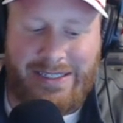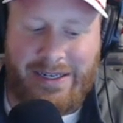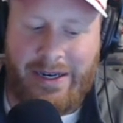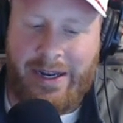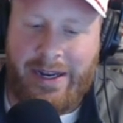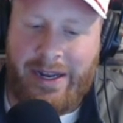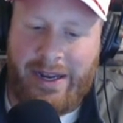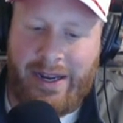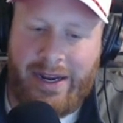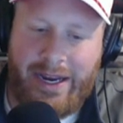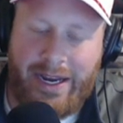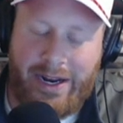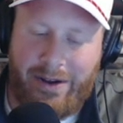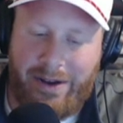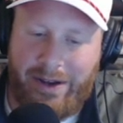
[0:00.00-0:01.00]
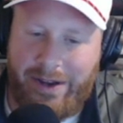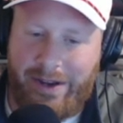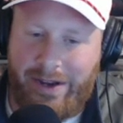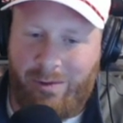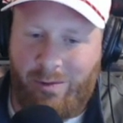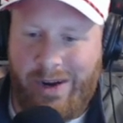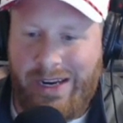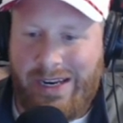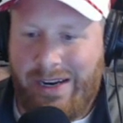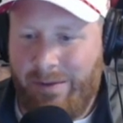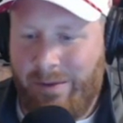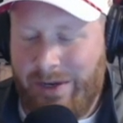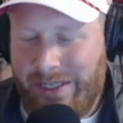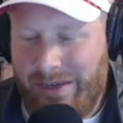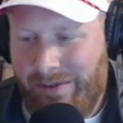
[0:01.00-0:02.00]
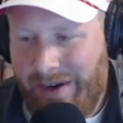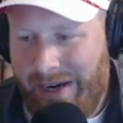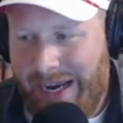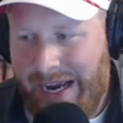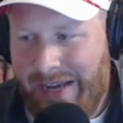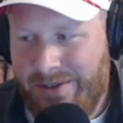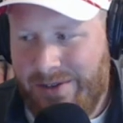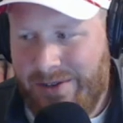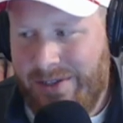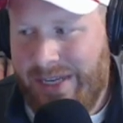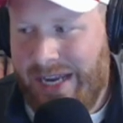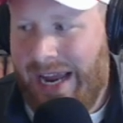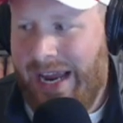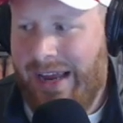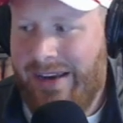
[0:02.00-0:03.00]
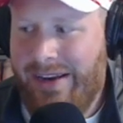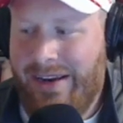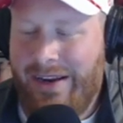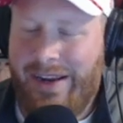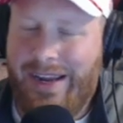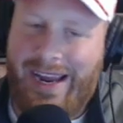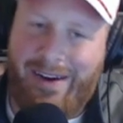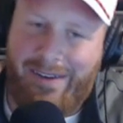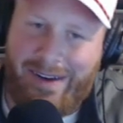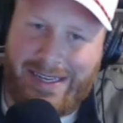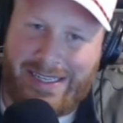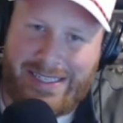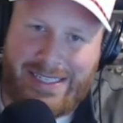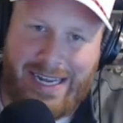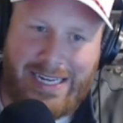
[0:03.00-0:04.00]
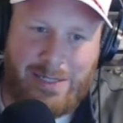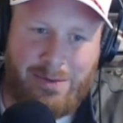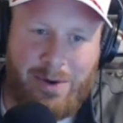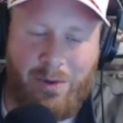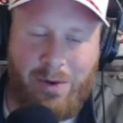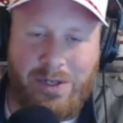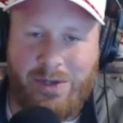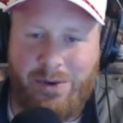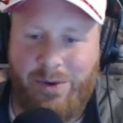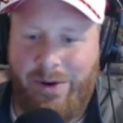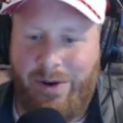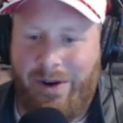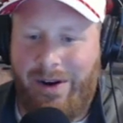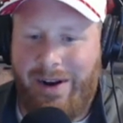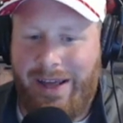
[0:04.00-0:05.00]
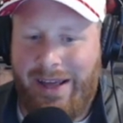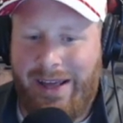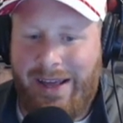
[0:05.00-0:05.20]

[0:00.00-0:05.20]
And, you read what different guys are saying, you hear insights about what's going on.